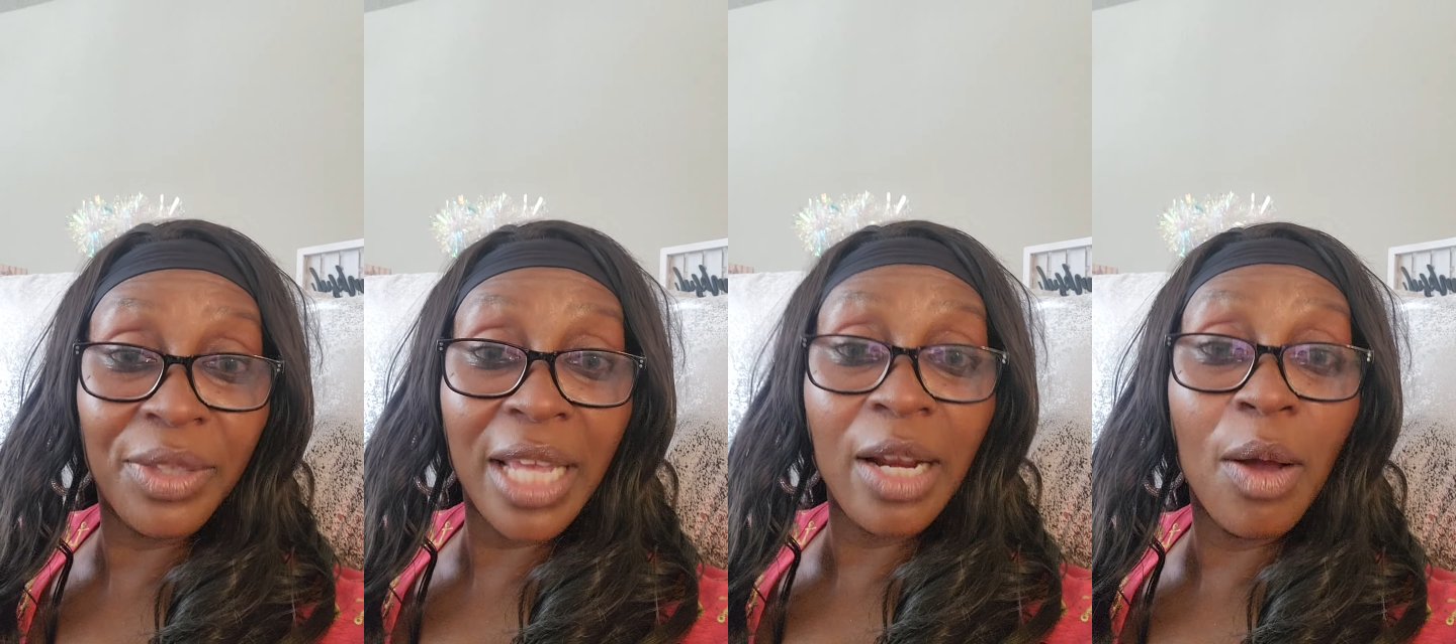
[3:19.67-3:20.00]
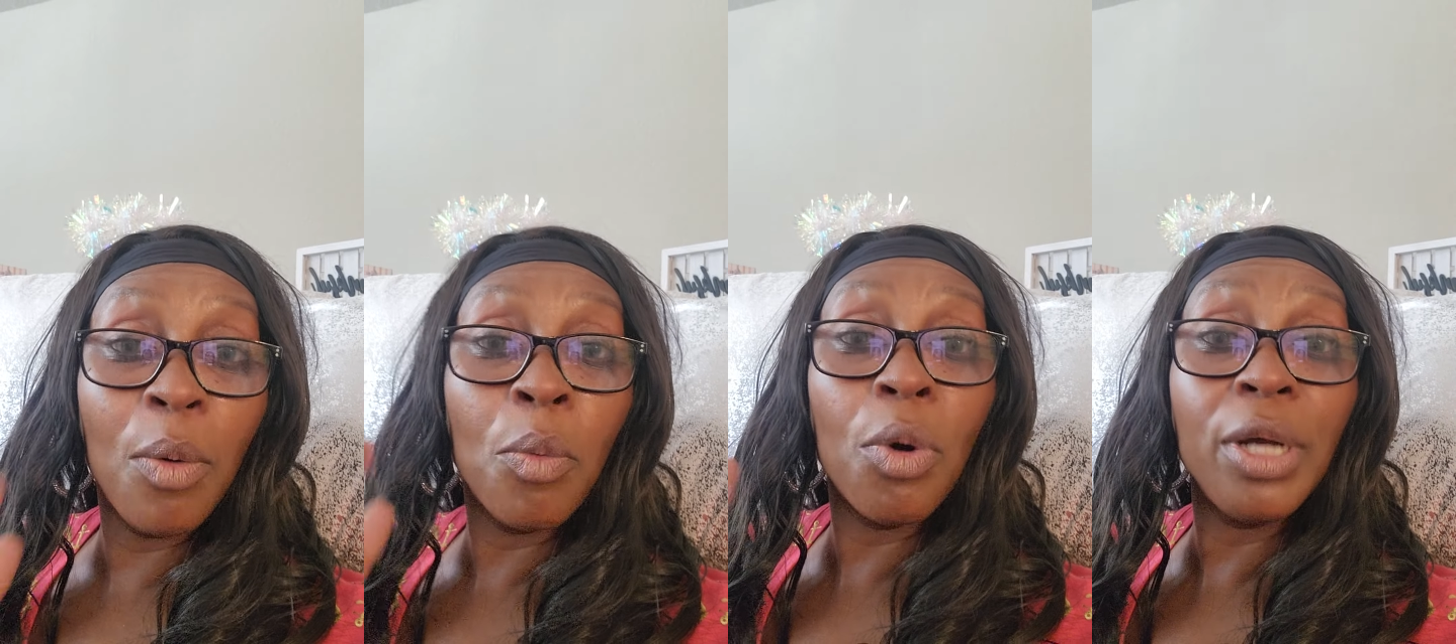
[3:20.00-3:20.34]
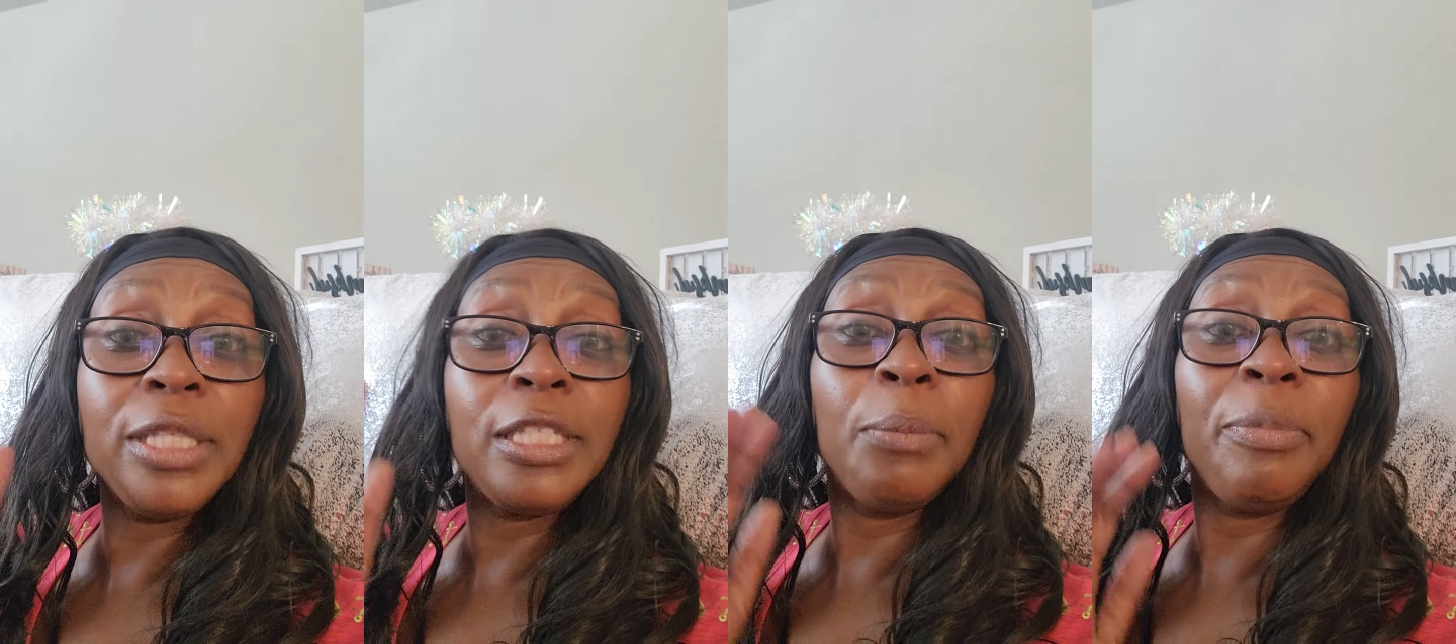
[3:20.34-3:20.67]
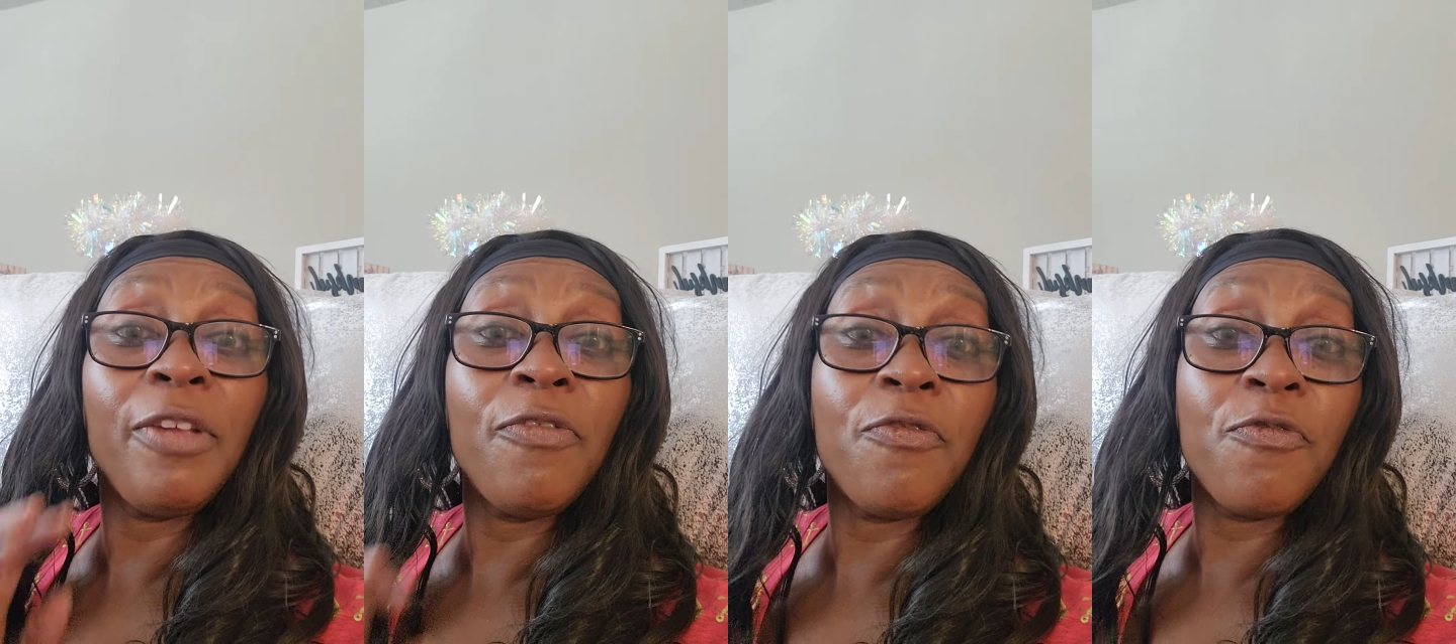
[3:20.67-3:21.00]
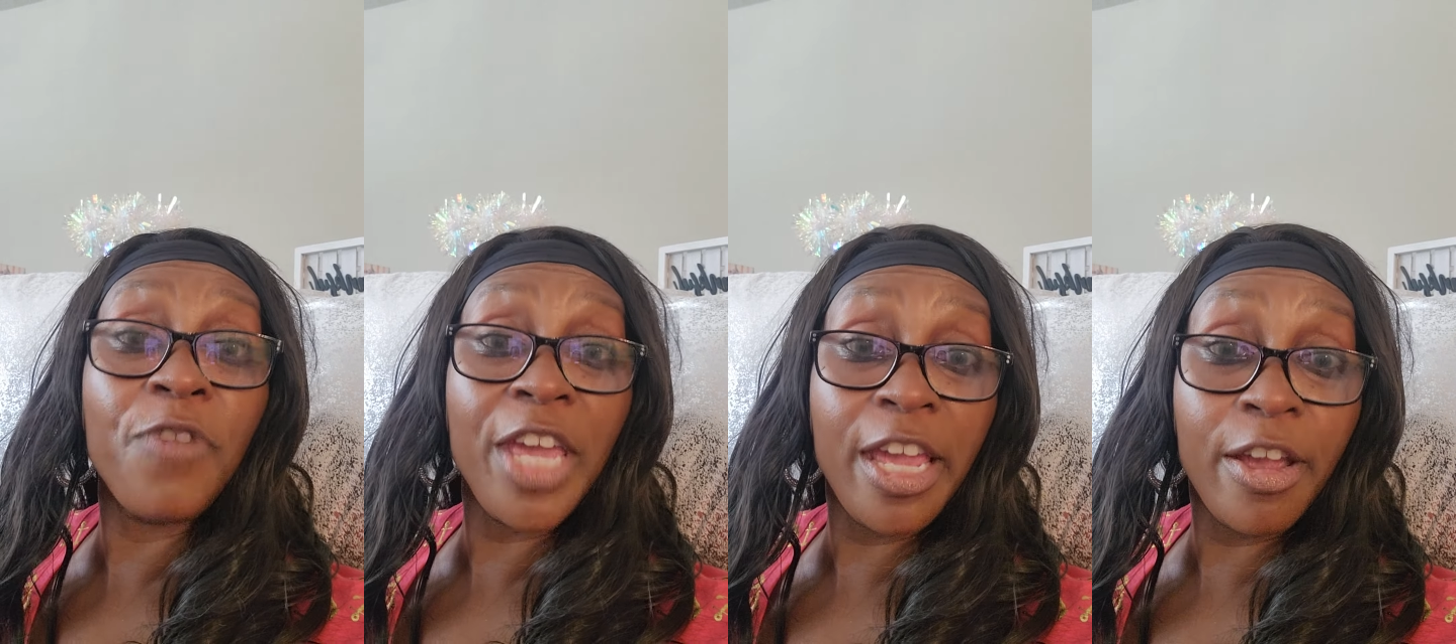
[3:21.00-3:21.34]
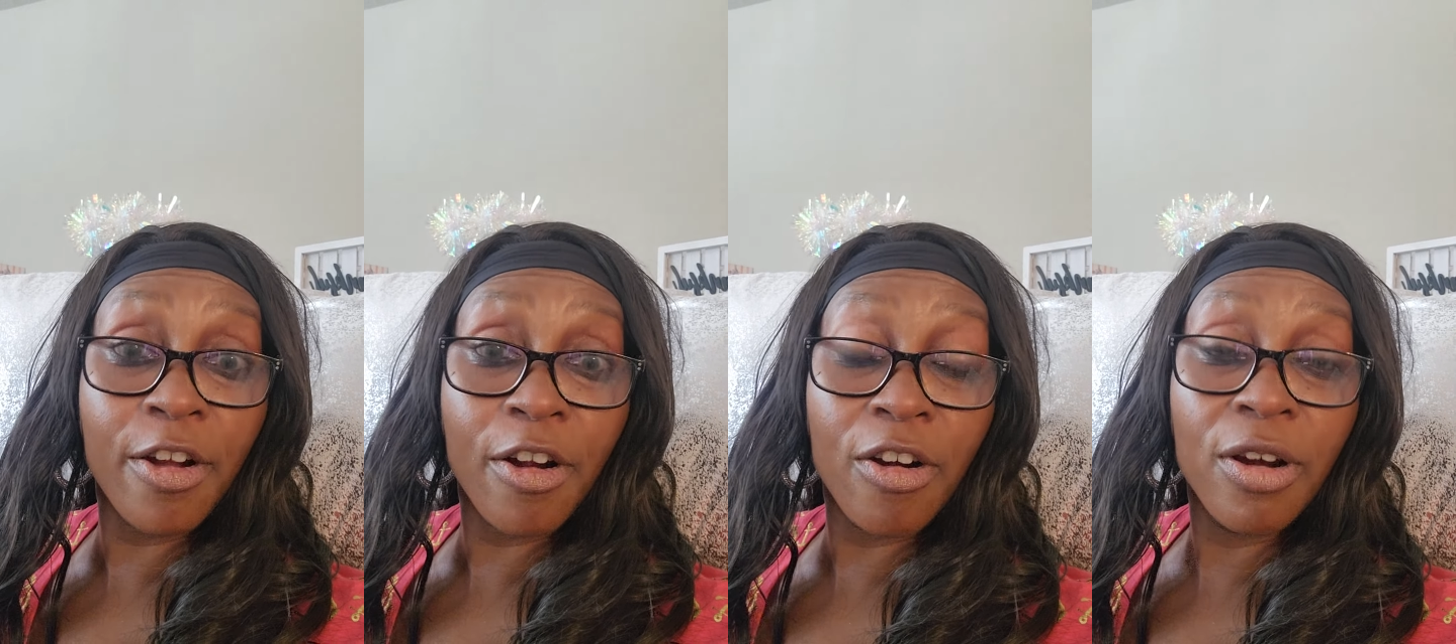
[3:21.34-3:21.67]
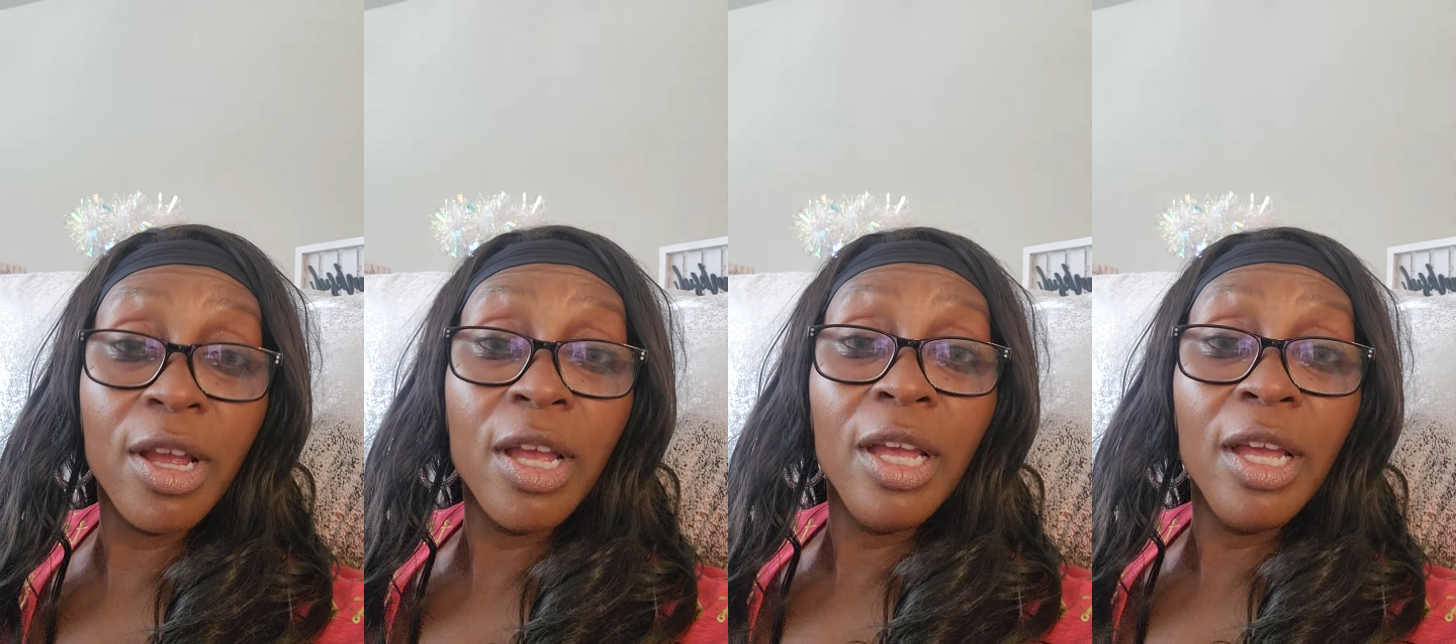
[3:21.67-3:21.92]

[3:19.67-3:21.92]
They don't want to be fair.